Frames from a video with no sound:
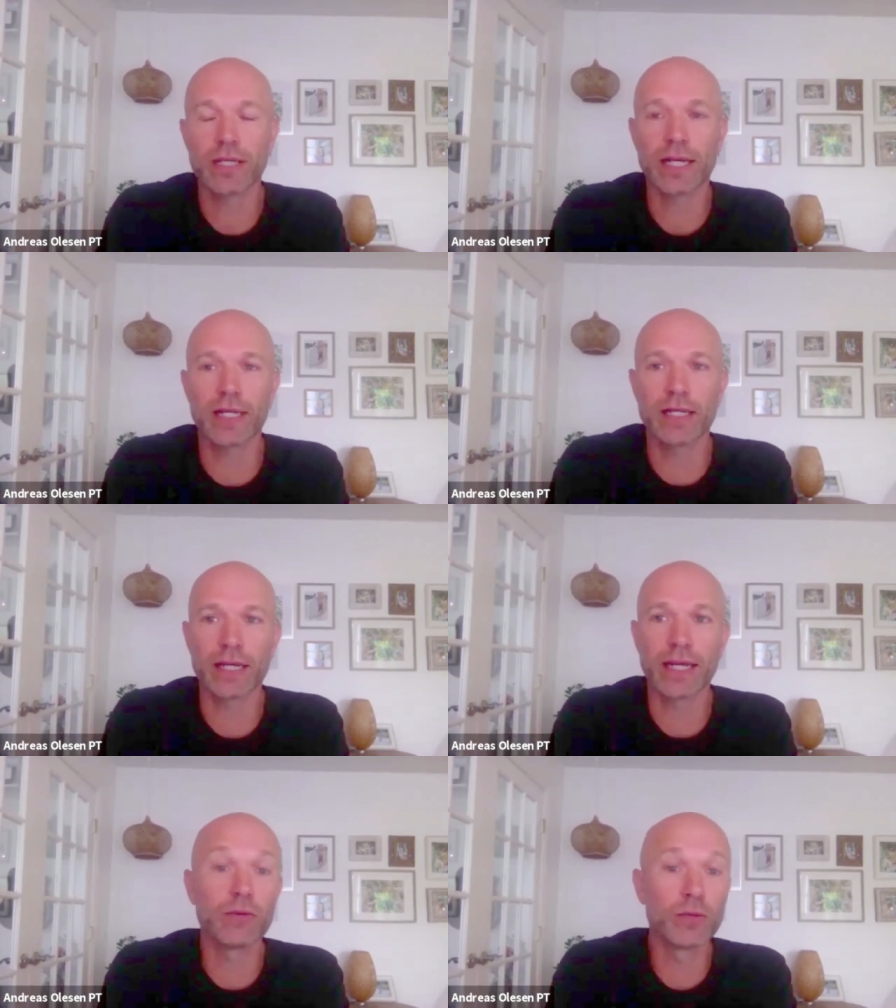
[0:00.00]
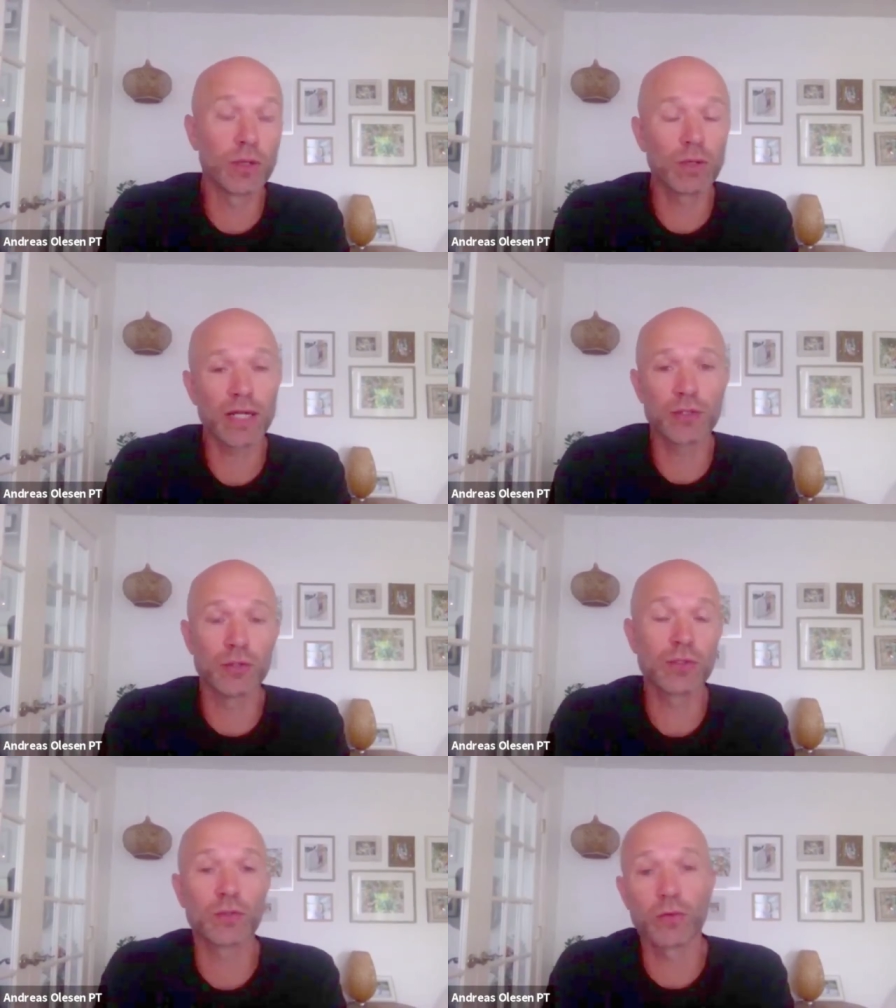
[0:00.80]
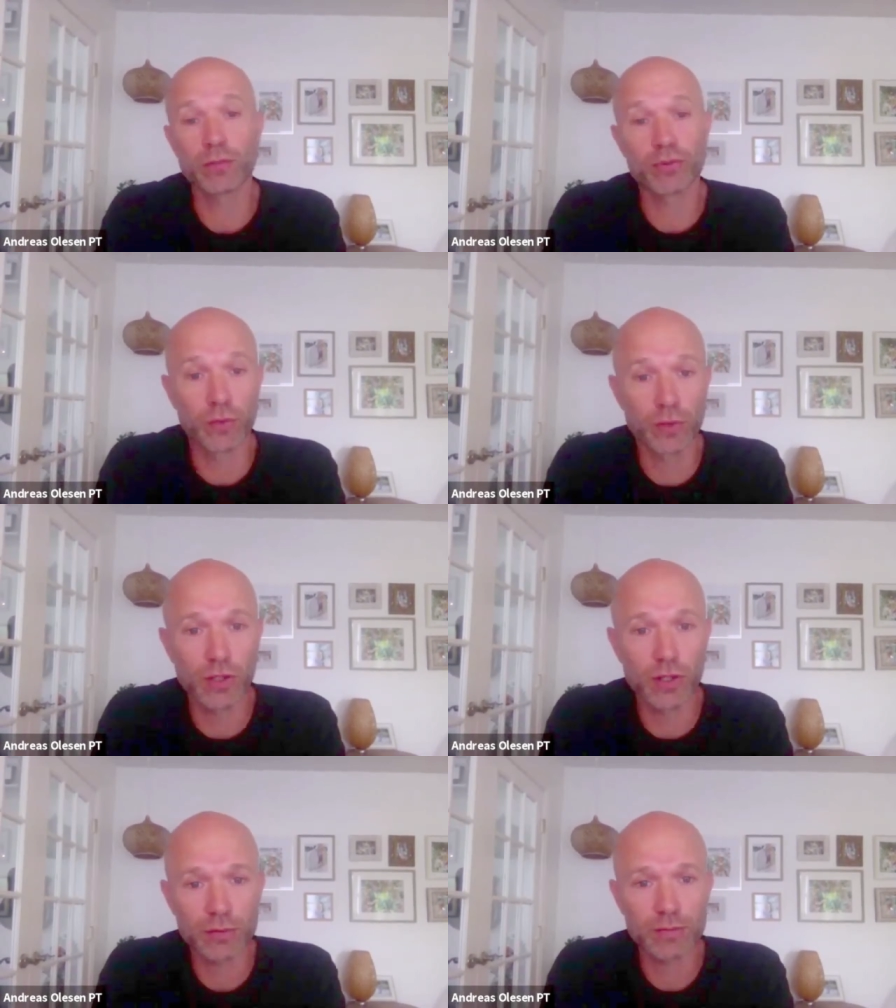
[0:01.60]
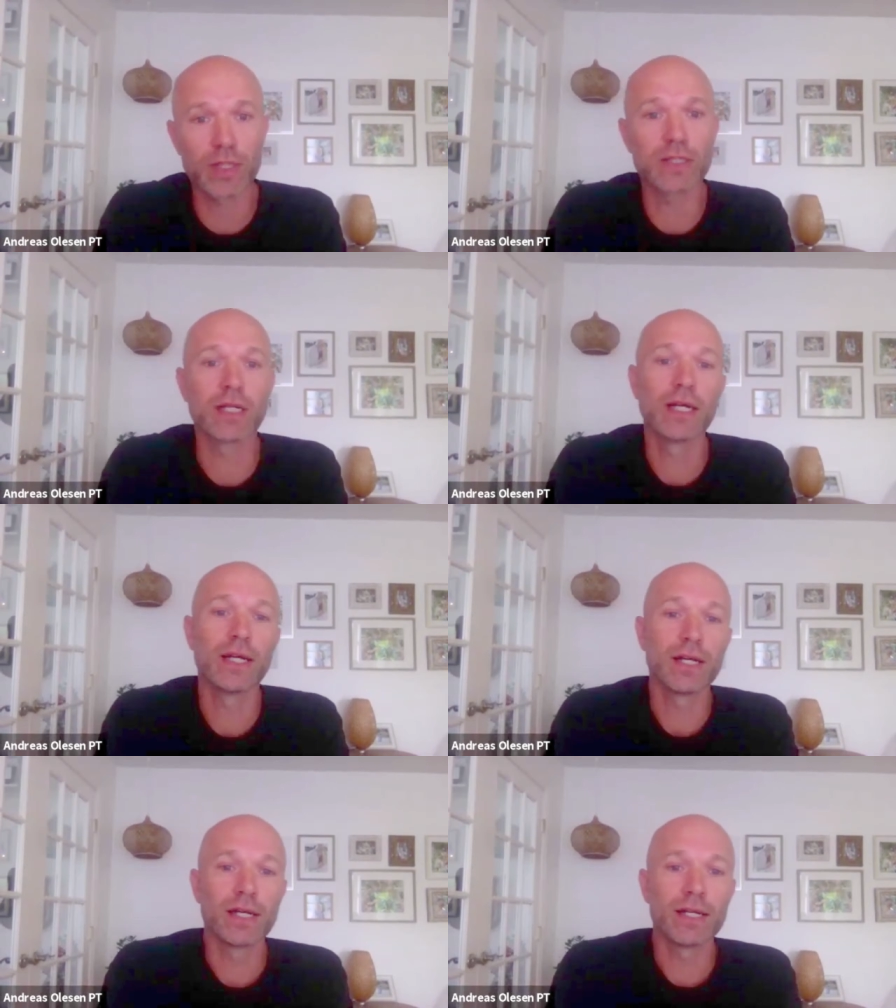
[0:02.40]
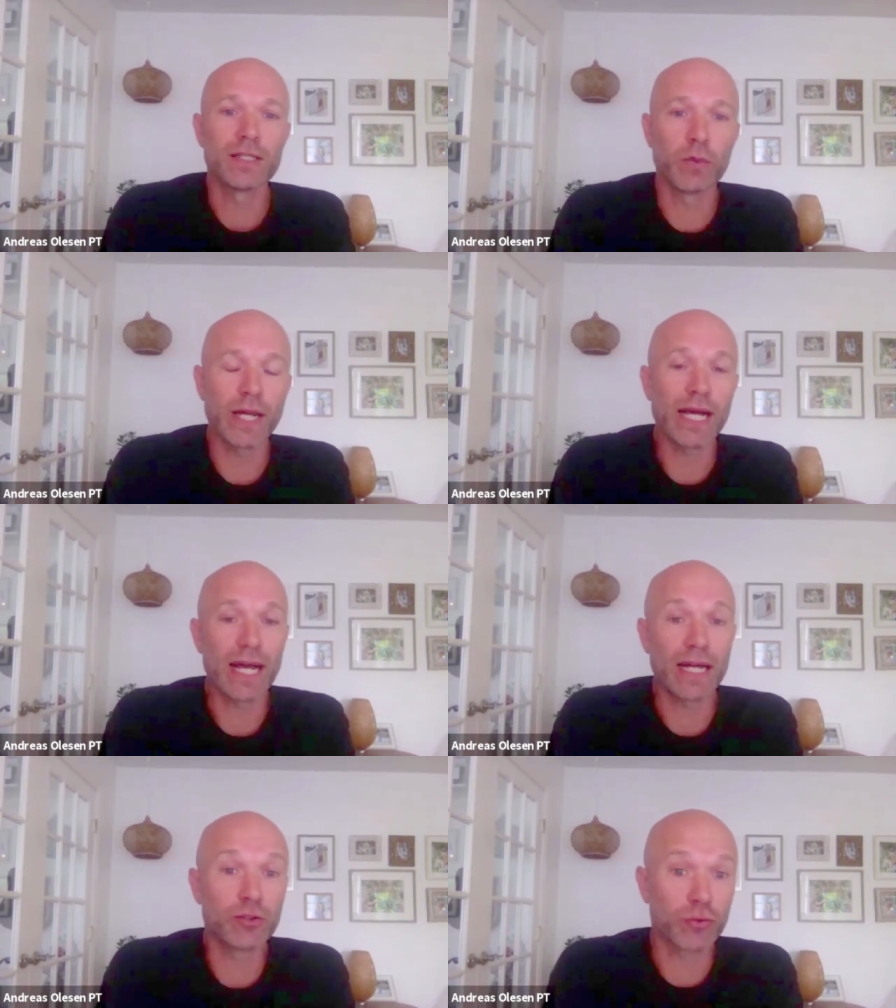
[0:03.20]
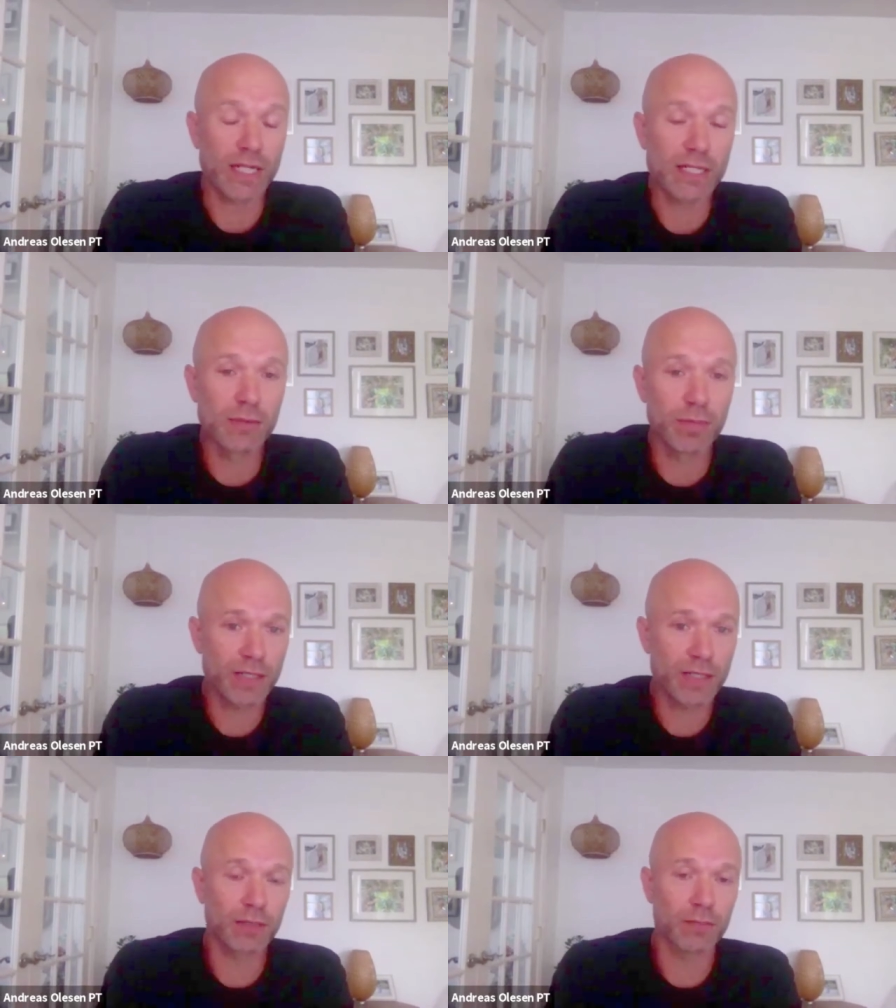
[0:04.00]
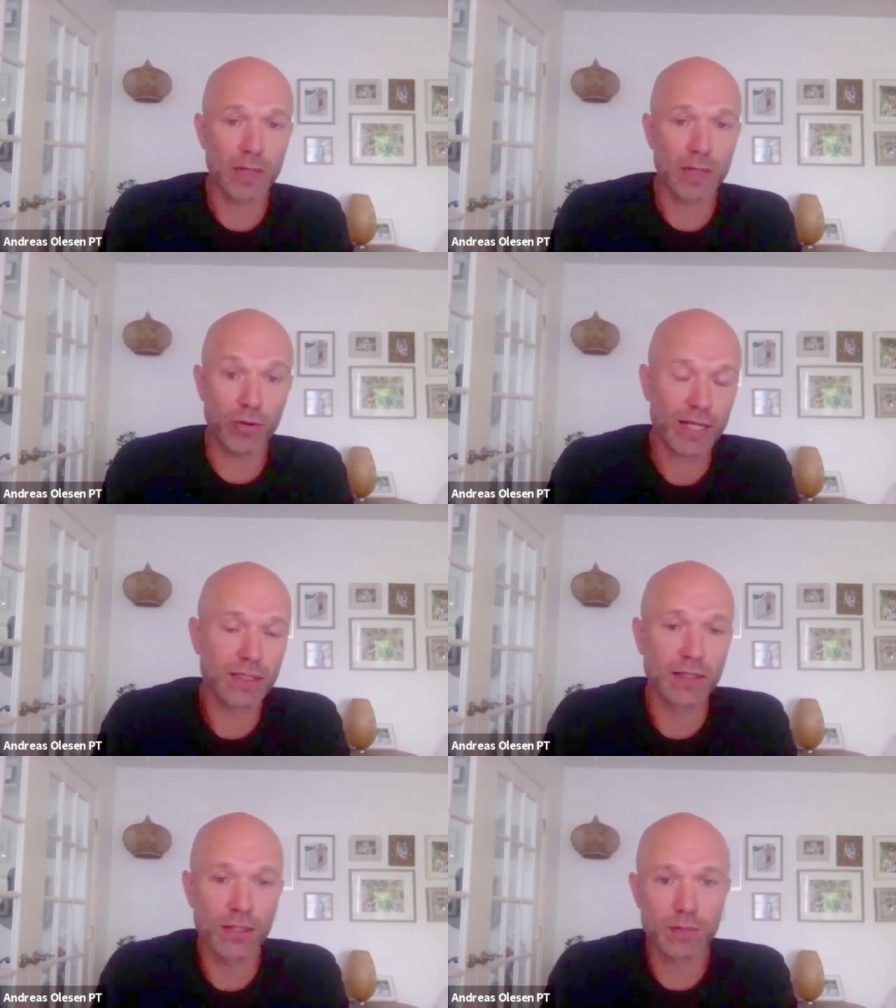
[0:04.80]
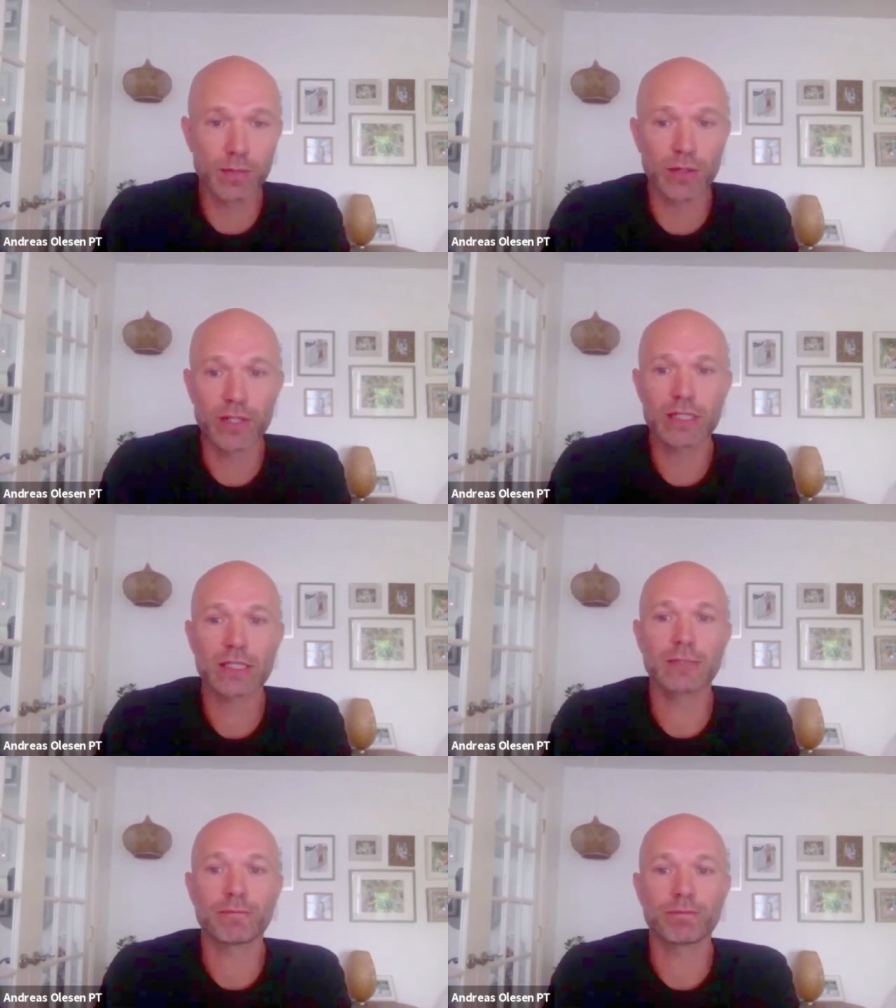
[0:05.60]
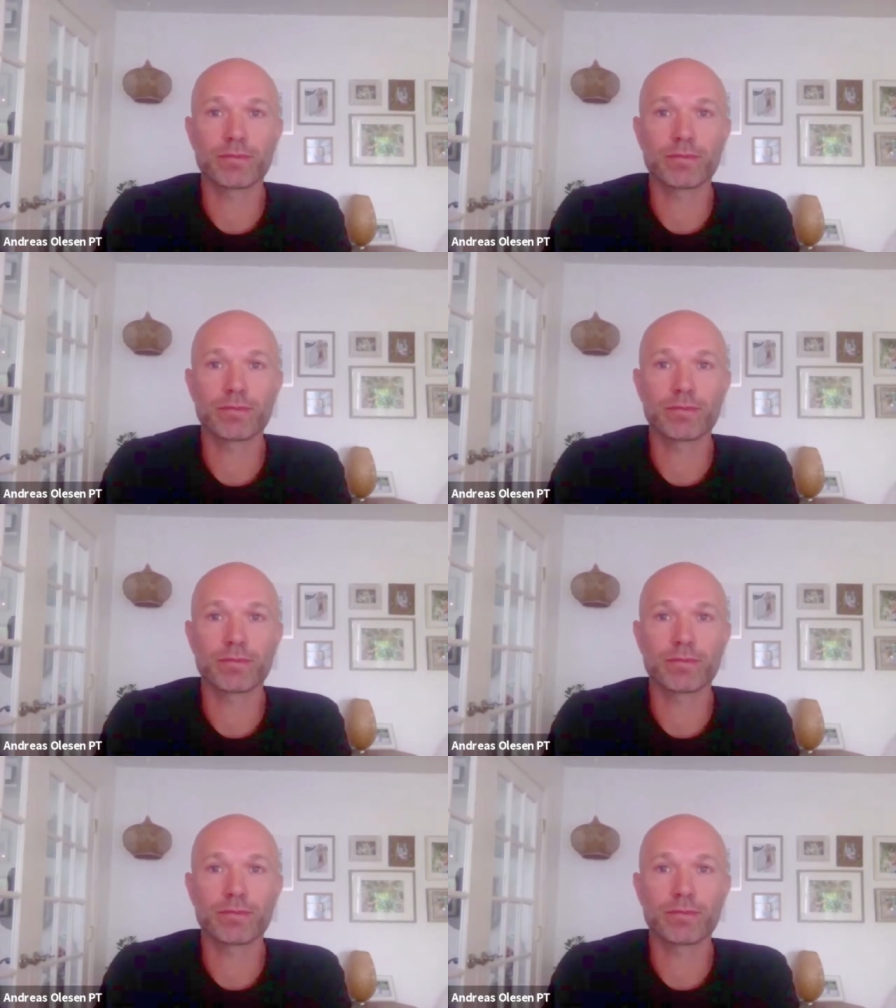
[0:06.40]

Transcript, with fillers: And again, we don't like to use the word protocol, but the way I address it based on my practical experience,